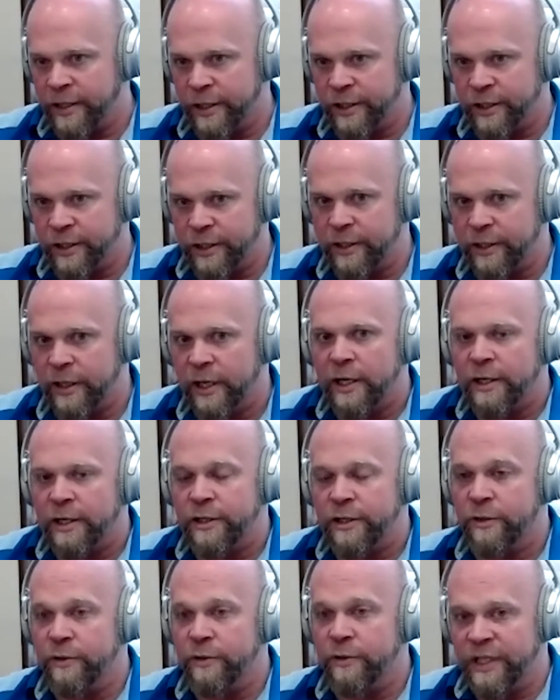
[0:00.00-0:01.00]
oxygen
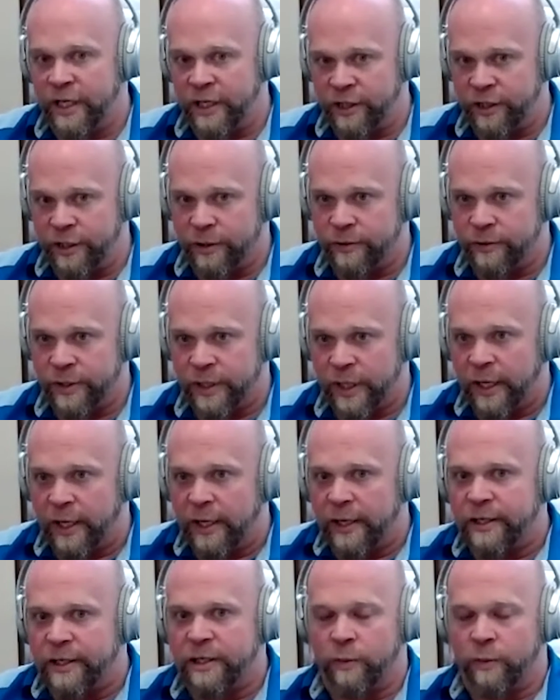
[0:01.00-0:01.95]
to the tissues.